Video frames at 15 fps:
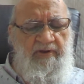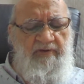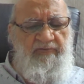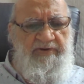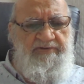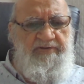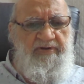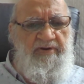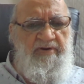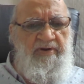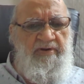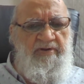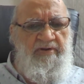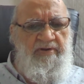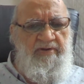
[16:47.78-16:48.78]
Faisal
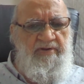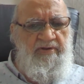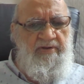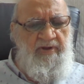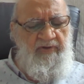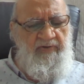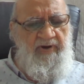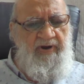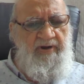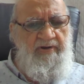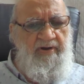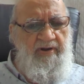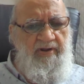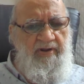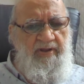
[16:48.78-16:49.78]
award
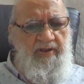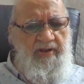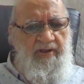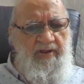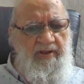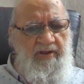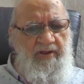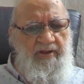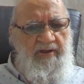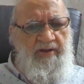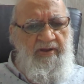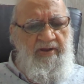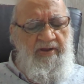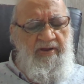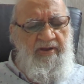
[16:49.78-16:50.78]

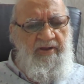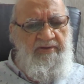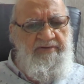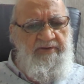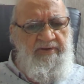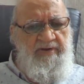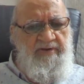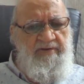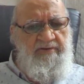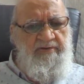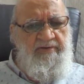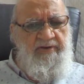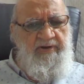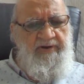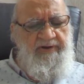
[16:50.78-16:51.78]
as a
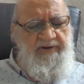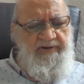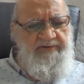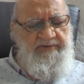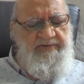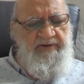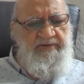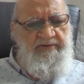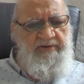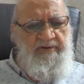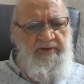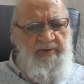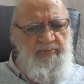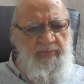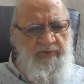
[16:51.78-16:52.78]
greatest and the
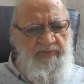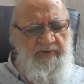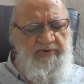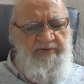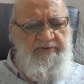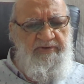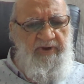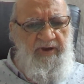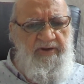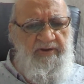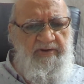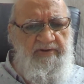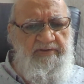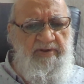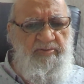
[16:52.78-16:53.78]
number one
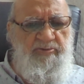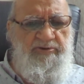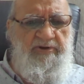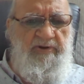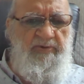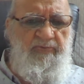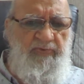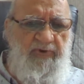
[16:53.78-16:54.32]
scholar in the Muslim